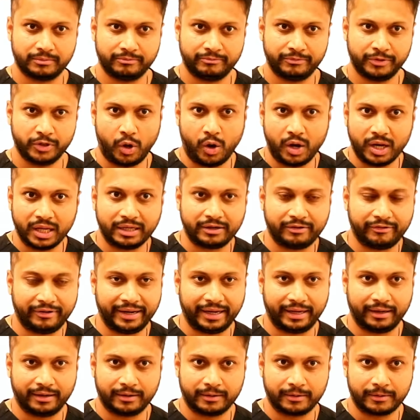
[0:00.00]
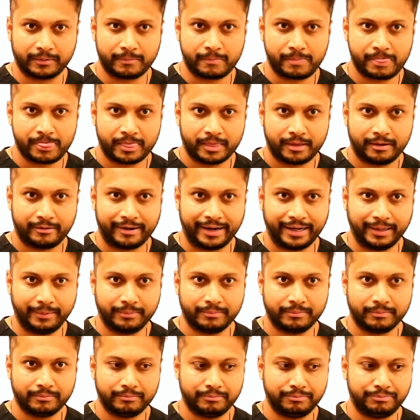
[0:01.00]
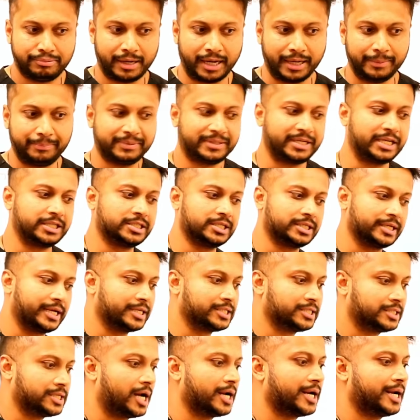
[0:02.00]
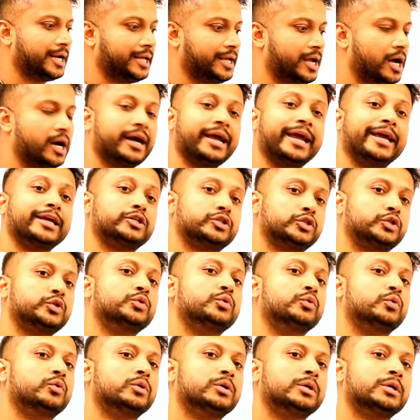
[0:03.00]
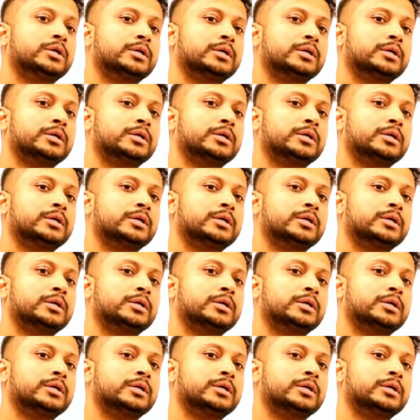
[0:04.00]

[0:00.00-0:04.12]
We all agree, right? Hypertension can start at a young age too.